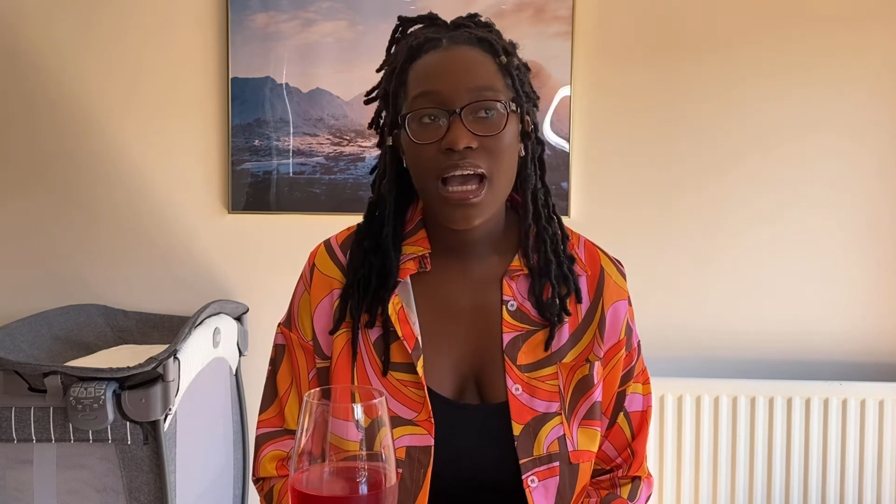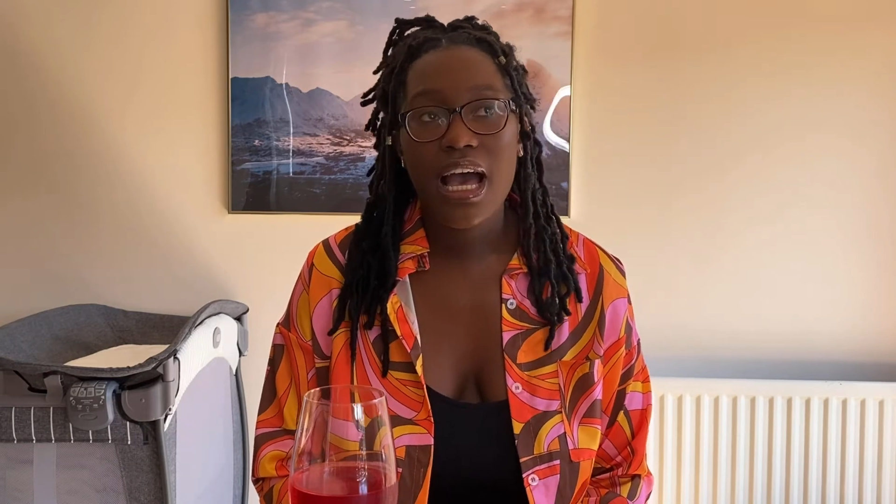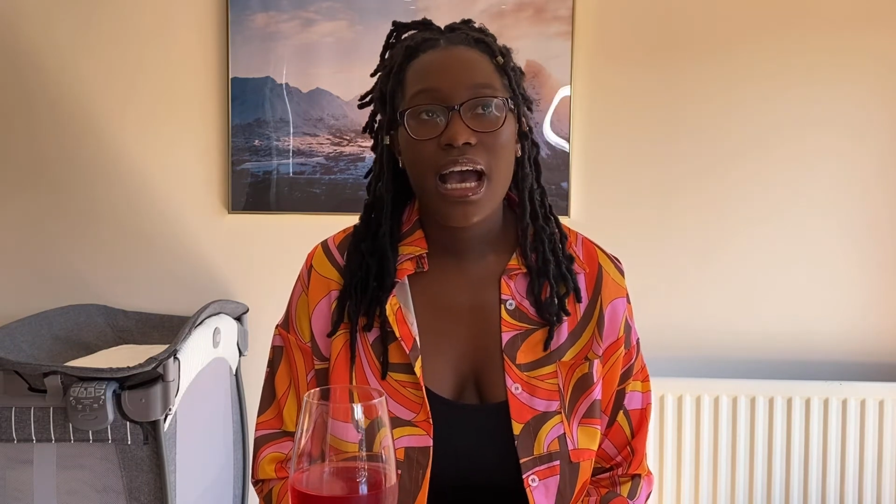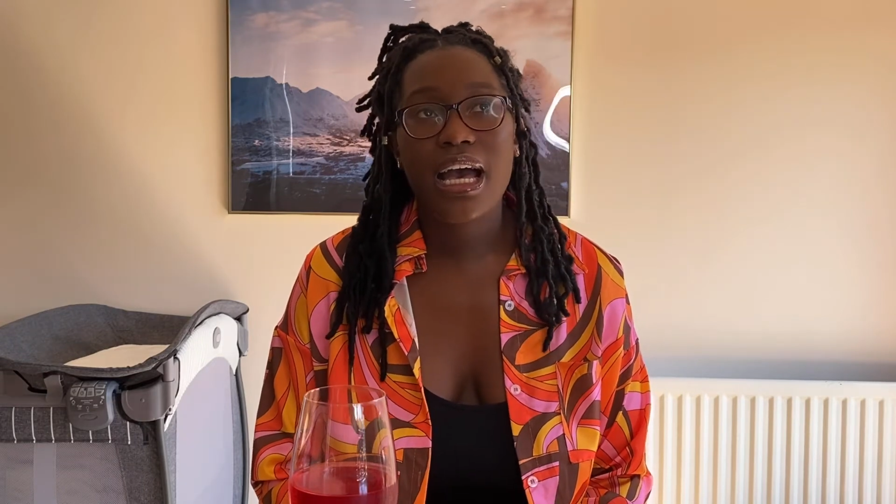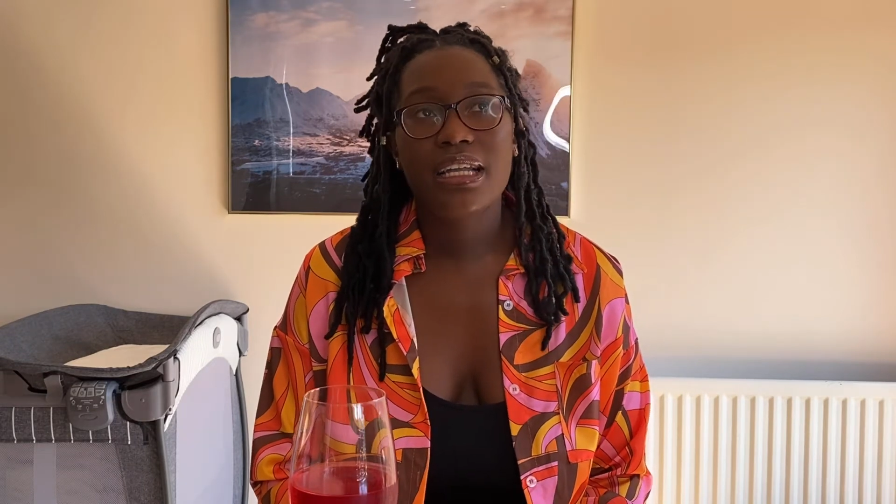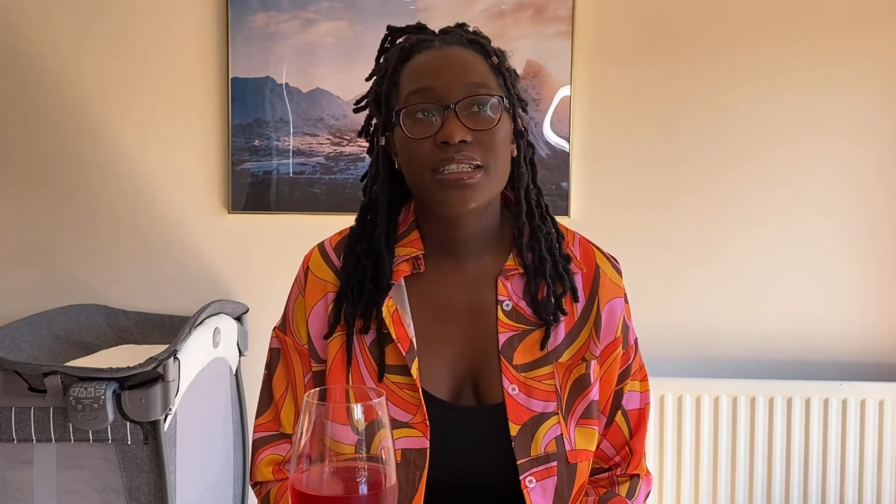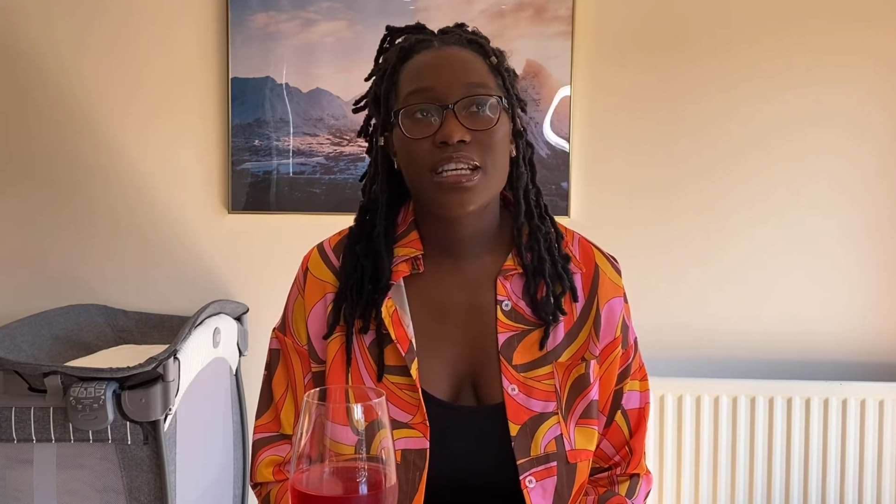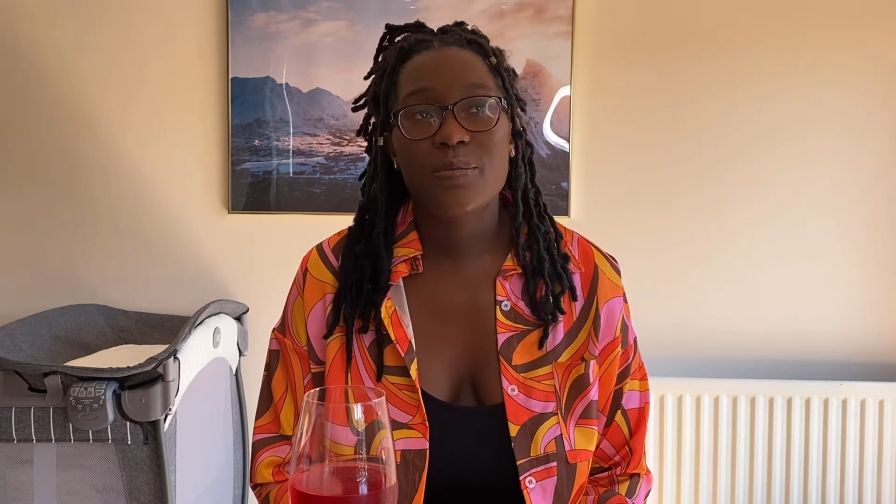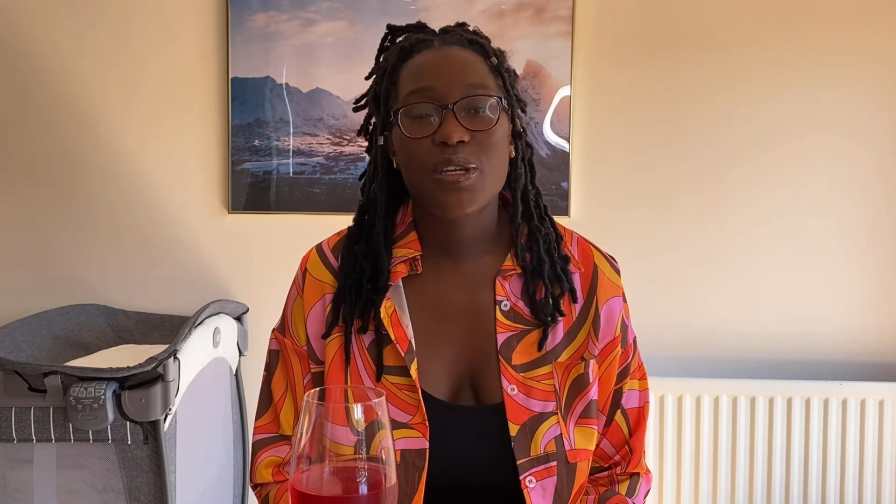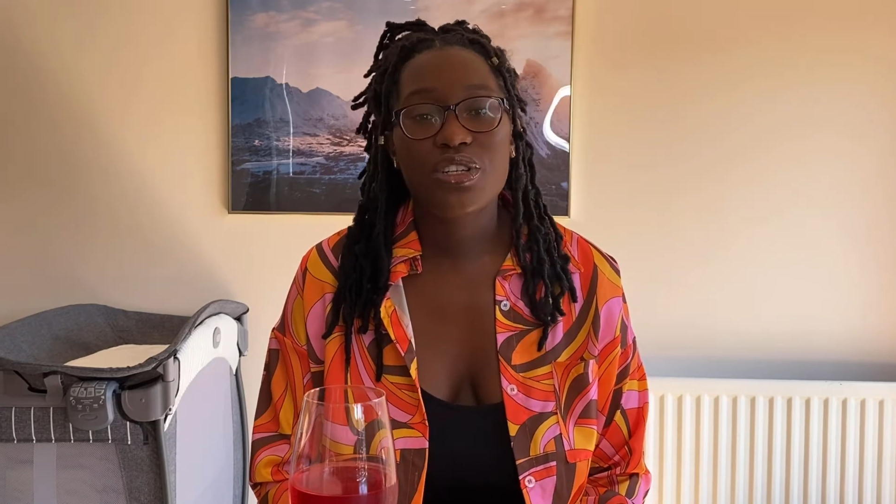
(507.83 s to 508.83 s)
And
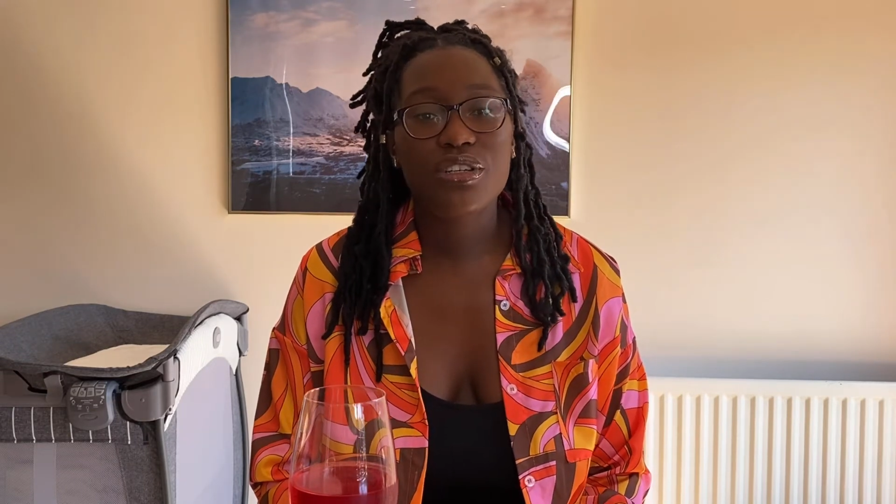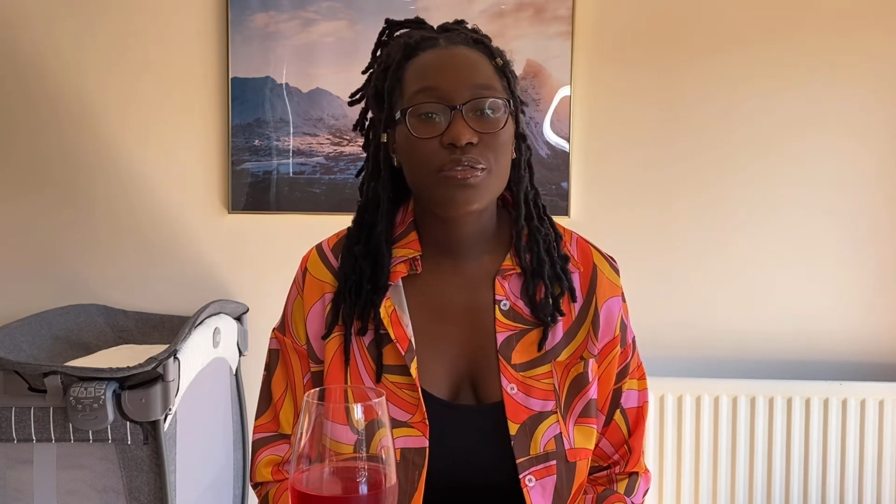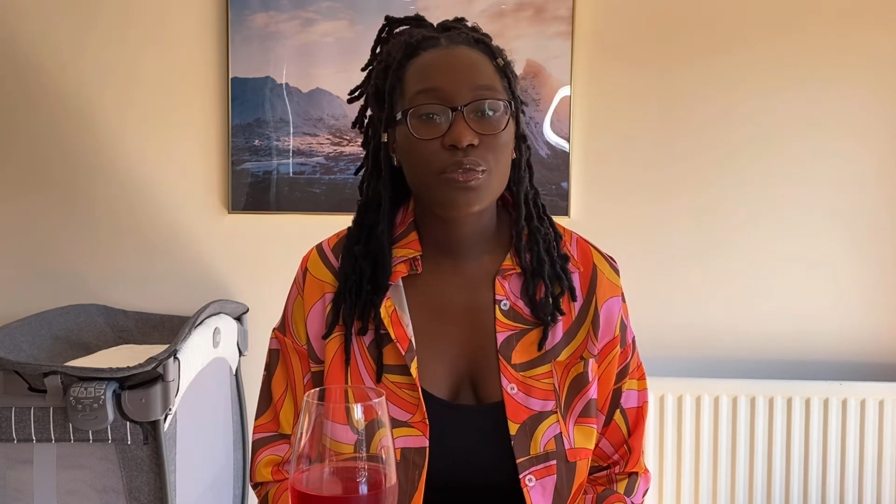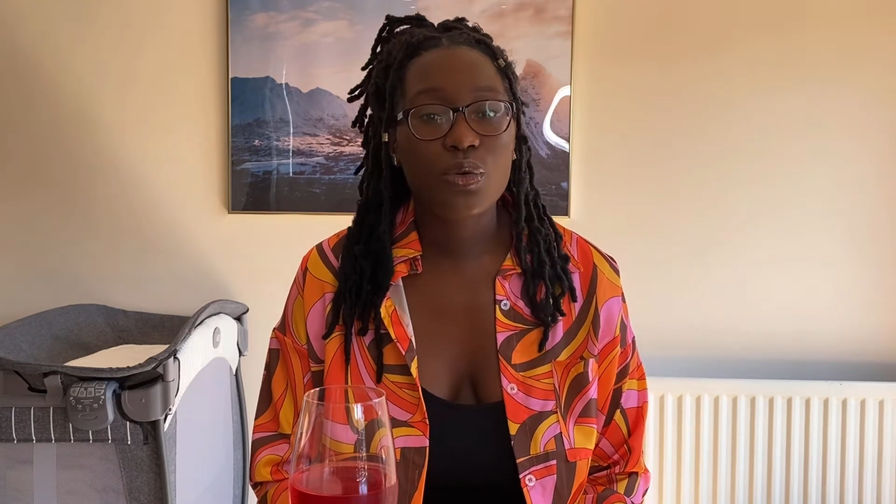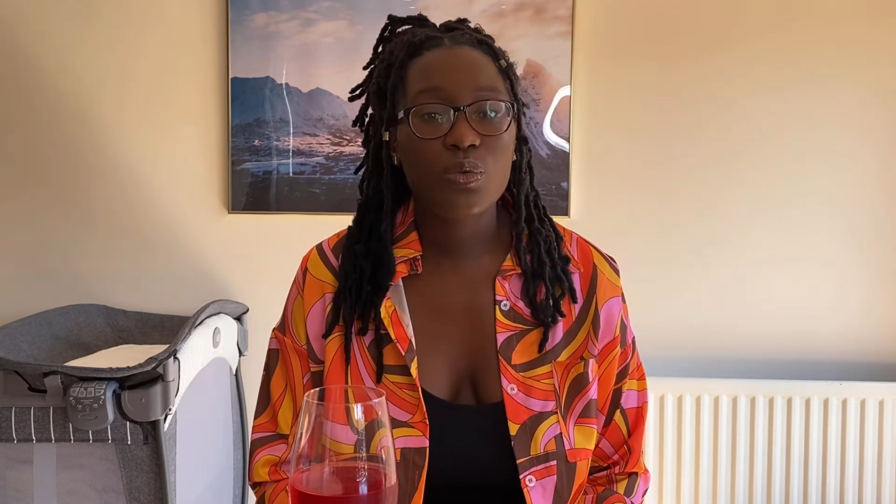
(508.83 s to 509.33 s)
especially for